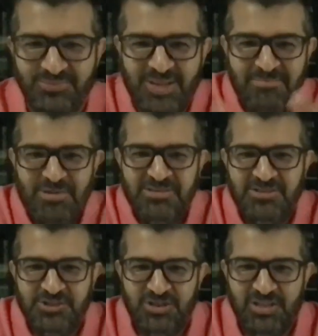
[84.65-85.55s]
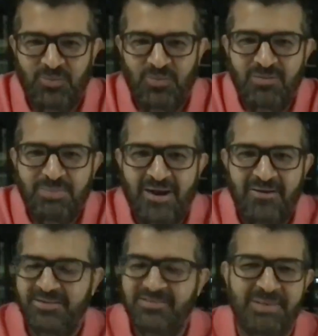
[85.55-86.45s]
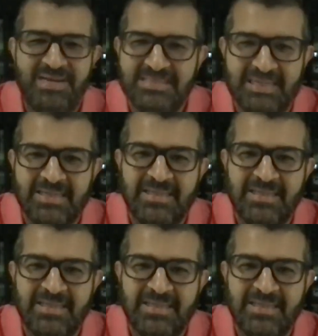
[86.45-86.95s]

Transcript: that personal journey, that willpower, it's amazing.